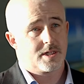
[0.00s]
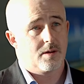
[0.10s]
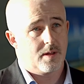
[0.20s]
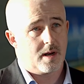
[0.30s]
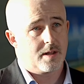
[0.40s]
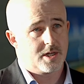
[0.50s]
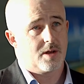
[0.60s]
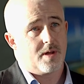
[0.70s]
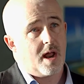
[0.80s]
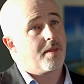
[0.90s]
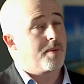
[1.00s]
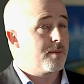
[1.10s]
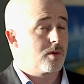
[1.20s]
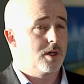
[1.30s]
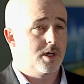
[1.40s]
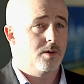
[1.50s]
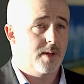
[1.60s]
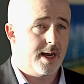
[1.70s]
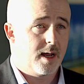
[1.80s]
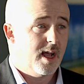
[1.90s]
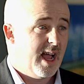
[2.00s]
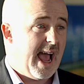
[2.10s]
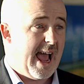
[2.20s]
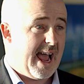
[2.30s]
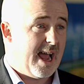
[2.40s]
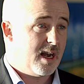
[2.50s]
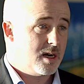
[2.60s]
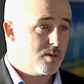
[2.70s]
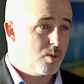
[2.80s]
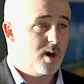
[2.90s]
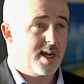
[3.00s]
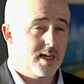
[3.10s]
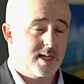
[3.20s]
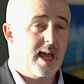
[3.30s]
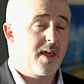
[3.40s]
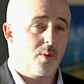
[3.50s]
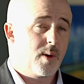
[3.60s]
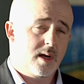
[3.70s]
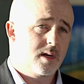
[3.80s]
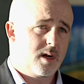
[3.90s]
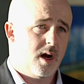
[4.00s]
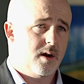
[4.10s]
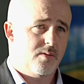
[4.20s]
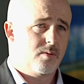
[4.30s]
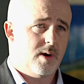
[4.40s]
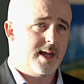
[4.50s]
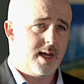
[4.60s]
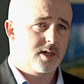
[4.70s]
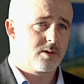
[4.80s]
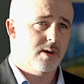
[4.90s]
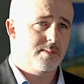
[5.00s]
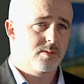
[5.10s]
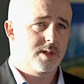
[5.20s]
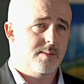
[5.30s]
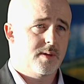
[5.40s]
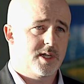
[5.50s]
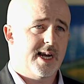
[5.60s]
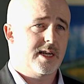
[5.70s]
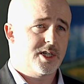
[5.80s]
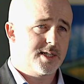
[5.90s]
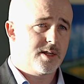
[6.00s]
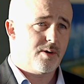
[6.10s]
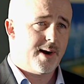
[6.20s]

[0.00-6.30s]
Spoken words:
so that other people can do that, and working together we can kind of really get to grips with some of the challenges that